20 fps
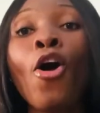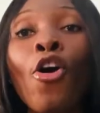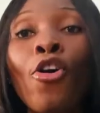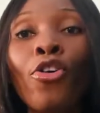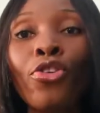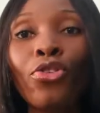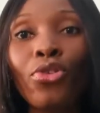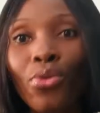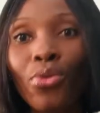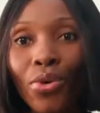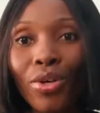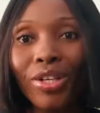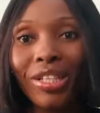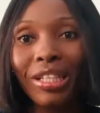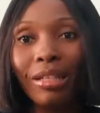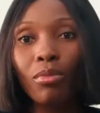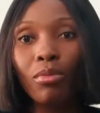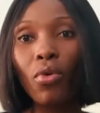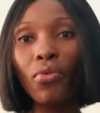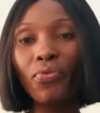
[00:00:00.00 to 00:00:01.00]
You ruin
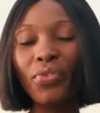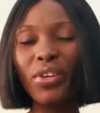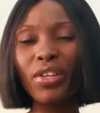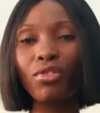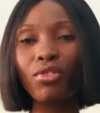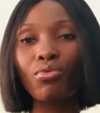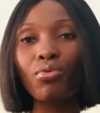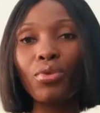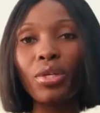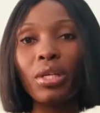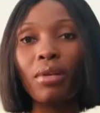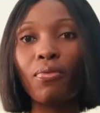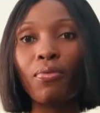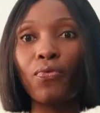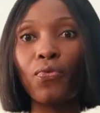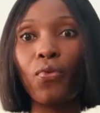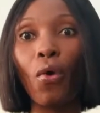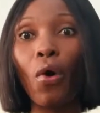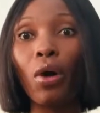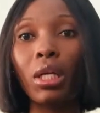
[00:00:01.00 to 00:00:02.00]
the movie, you ruin the
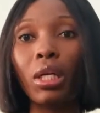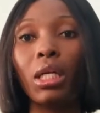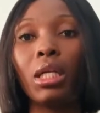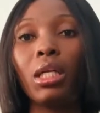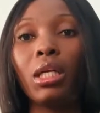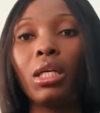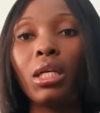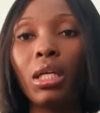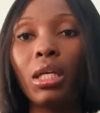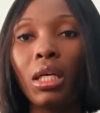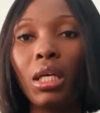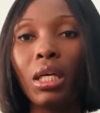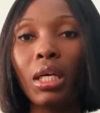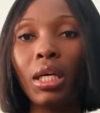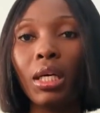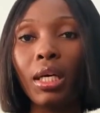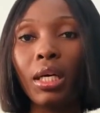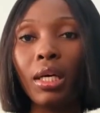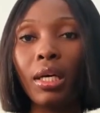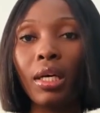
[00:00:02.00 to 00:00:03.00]
fun.
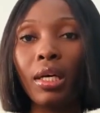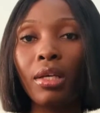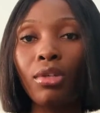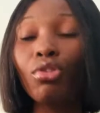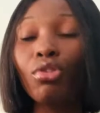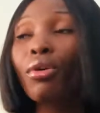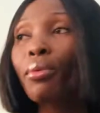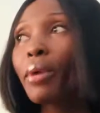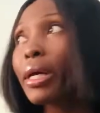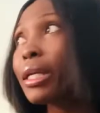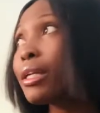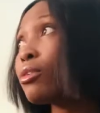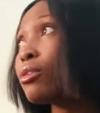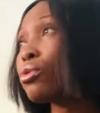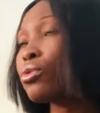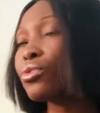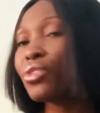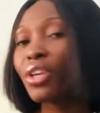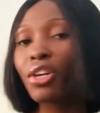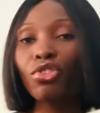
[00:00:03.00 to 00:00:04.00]
You already
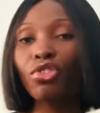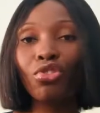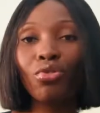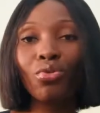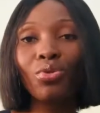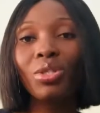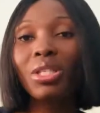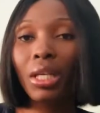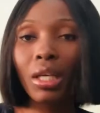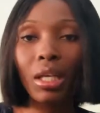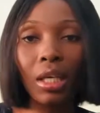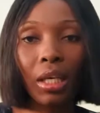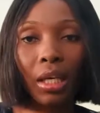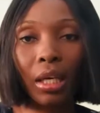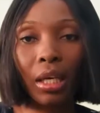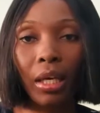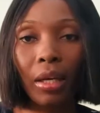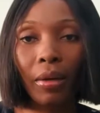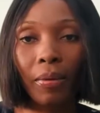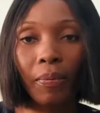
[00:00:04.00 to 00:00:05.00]
know they're shooting.
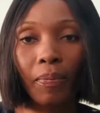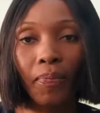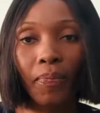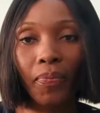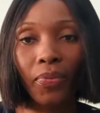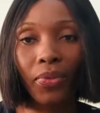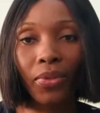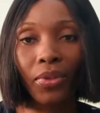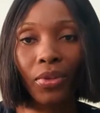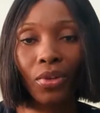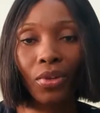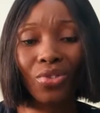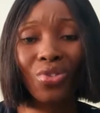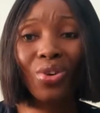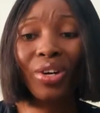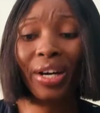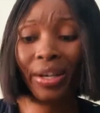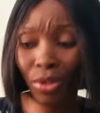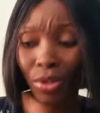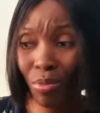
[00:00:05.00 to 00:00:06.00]
So
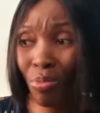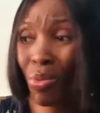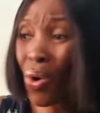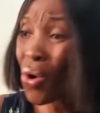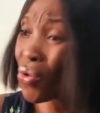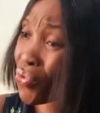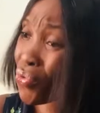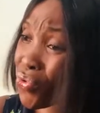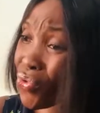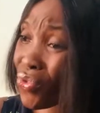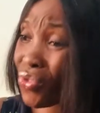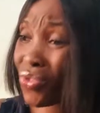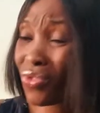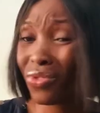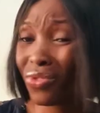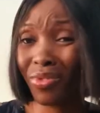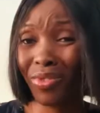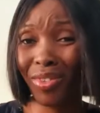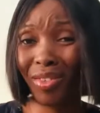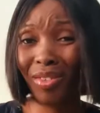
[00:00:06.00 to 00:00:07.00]
can you move?
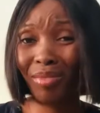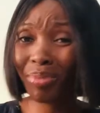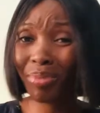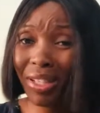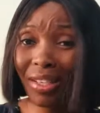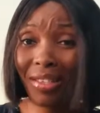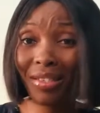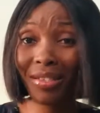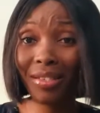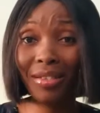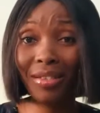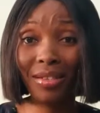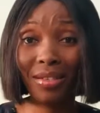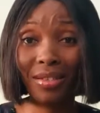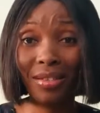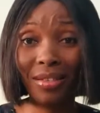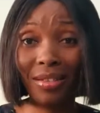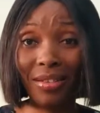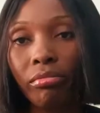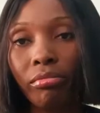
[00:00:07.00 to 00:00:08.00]
Please.
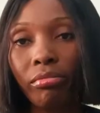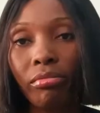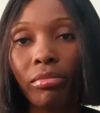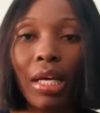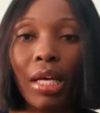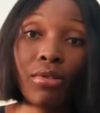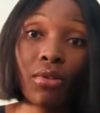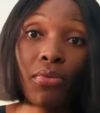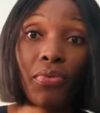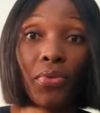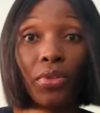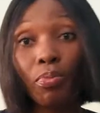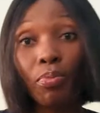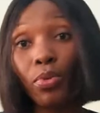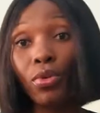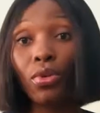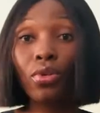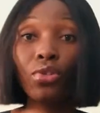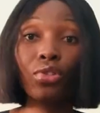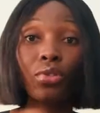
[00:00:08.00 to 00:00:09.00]
That's not for the
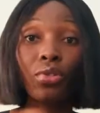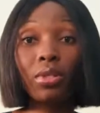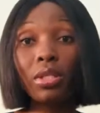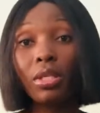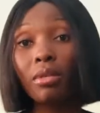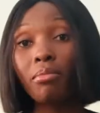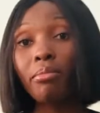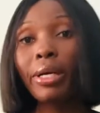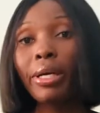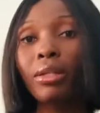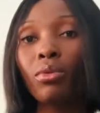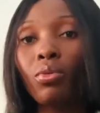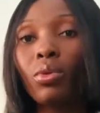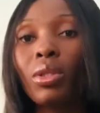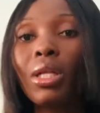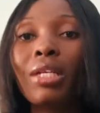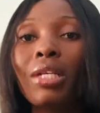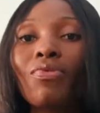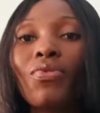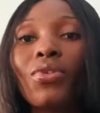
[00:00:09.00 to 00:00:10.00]
production team, by the way.
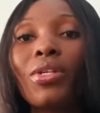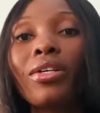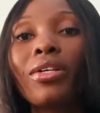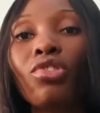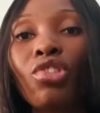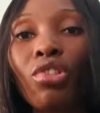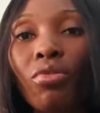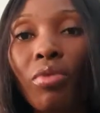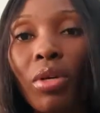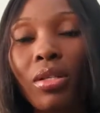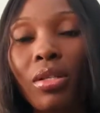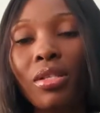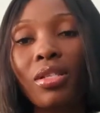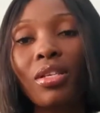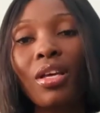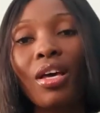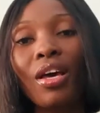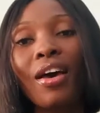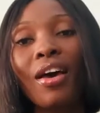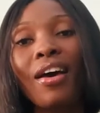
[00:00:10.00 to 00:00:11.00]
That's for Nigerians.
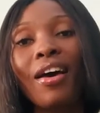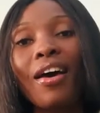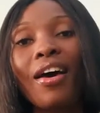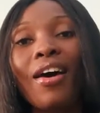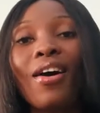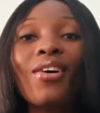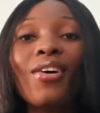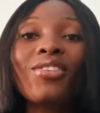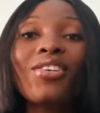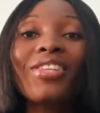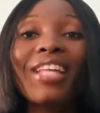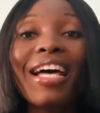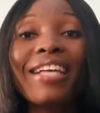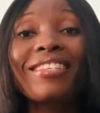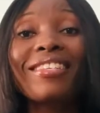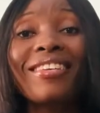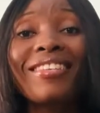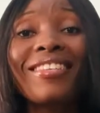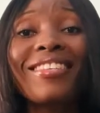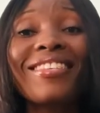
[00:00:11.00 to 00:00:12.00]
So
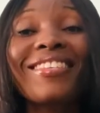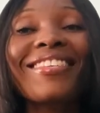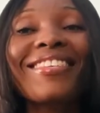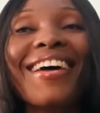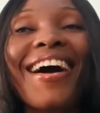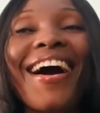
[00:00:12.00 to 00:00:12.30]
that's it.